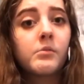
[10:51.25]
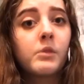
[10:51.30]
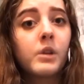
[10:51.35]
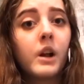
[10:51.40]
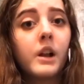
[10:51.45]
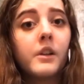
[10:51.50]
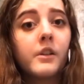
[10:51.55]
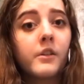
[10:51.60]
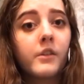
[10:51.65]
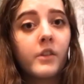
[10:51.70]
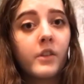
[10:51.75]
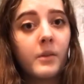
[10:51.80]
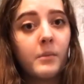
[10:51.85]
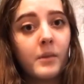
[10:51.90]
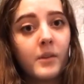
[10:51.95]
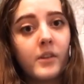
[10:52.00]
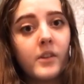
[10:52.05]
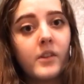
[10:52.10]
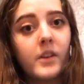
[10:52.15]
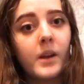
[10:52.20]
colors that
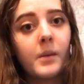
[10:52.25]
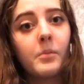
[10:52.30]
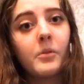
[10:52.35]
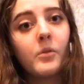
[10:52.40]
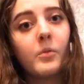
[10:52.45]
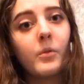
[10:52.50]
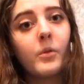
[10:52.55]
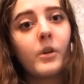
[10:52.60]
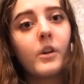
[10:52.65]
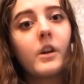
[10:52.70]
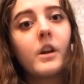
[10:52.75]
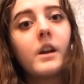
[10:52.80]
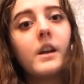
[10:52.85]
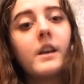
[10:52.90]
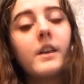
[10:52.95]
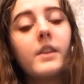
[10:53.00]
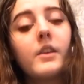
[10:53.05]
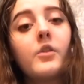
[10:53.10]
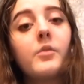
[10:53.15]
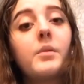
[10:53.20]
Mrs. Epps wore,
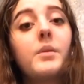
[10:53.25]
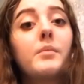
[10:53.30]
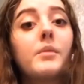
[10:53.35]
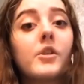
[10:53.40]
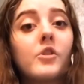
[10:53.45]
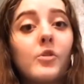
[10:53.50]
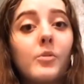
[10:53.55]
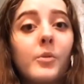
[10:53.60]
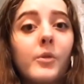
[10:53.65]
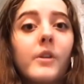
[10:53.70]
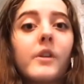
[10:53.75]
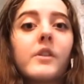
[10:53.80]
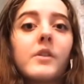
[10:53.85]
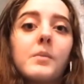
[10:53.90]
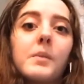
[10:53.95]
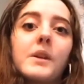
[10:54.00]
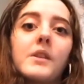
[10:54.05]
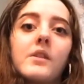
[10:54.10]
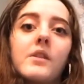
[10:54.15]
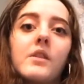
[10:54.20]
they would be much more
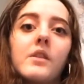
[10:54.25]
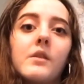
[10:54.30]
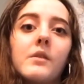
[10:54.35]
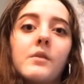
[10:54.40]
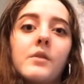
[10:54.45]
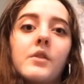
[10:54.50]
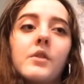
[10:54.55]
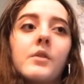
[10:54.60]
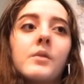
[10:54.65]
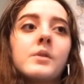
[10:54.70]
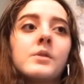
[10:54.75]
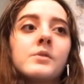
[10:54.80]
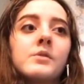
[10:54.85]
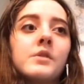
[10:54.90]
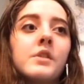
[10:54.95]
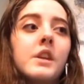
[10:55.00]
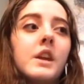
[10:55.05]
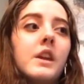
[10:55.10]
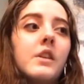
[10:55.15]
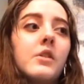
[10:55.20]
expensive, so
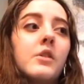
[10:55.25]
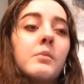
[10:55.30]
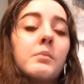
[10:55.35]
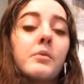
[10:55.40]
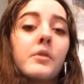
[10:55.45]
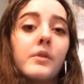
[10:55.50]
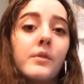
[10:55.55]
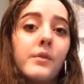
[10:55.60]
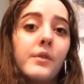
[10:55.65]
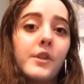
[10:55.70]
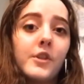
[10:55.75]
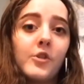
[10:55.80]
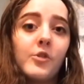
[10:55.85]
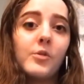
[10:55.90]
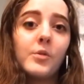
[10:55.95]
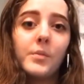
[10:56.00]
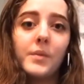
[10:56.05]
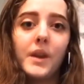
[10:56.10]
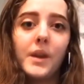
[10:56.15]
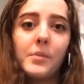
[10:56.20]
only the
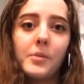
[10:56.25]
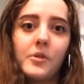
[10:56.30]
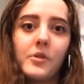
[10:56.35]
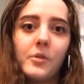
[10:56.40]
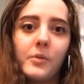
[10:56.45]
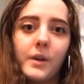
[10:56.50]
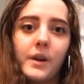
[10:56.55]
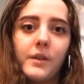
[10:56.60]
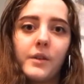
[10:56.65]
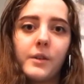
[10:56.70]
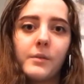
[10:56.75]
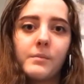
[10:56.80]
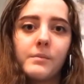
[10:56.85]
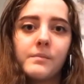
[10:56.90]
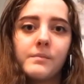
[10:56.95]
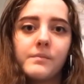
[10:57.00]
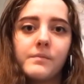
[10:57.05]
privileged would be able to wear them.